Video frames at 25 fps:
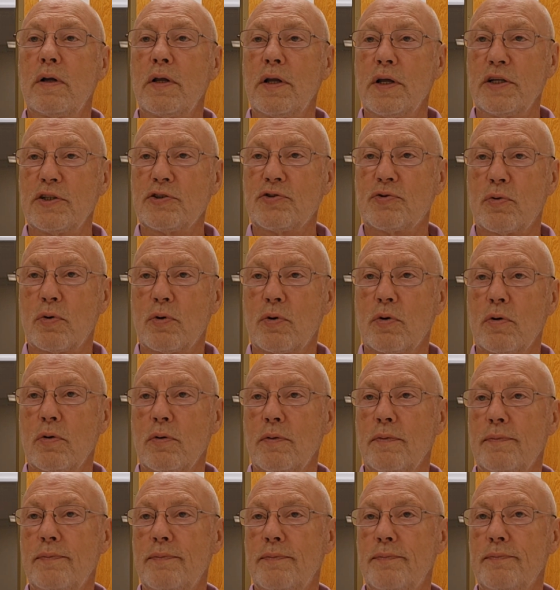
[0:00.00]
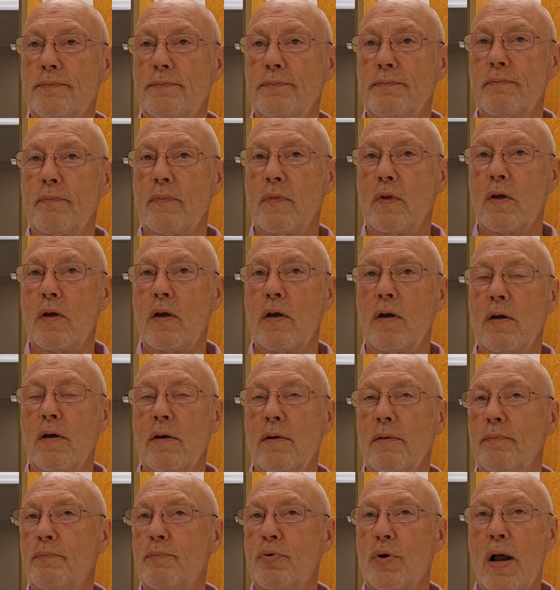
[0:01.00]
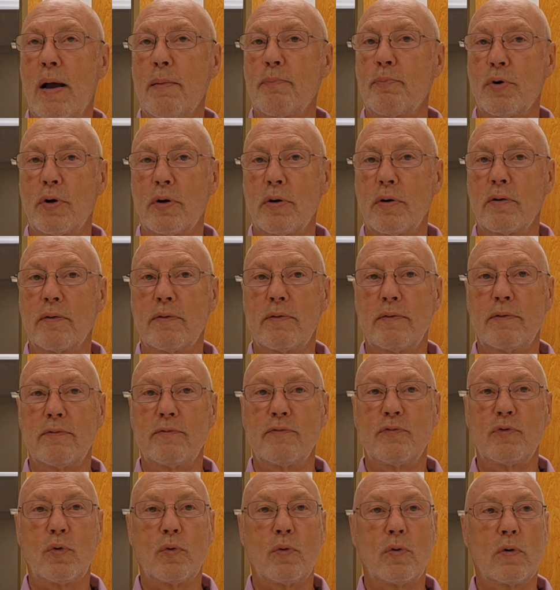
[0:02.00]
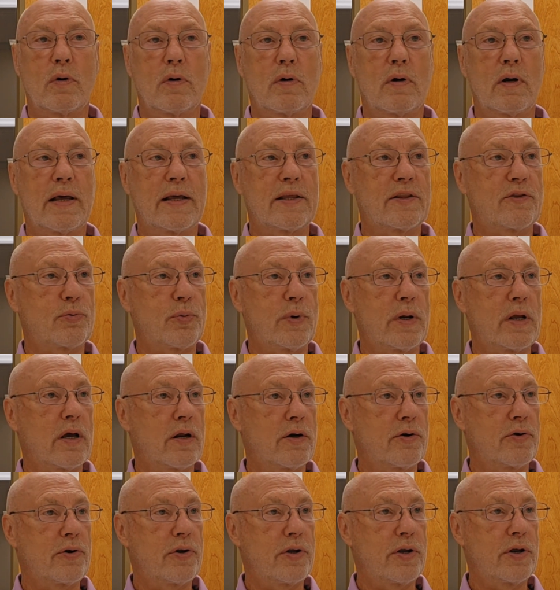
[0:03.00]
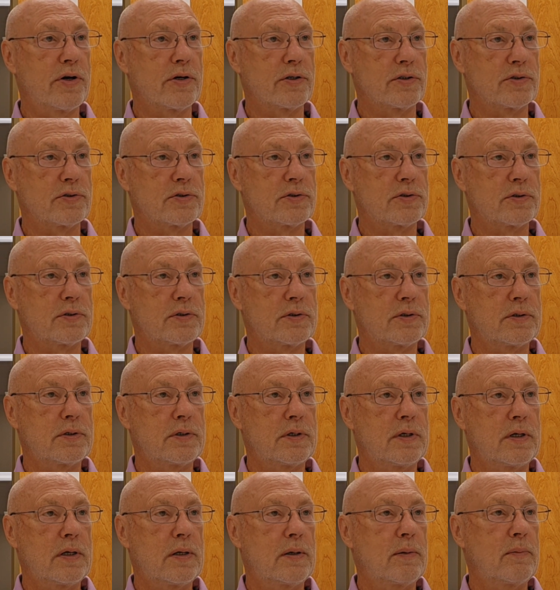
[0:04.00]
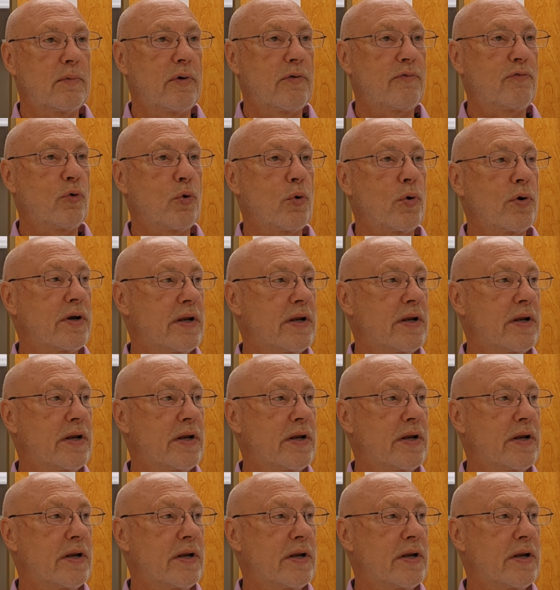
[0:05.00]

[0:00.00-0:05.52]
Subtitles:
Israel proper for like 300 years before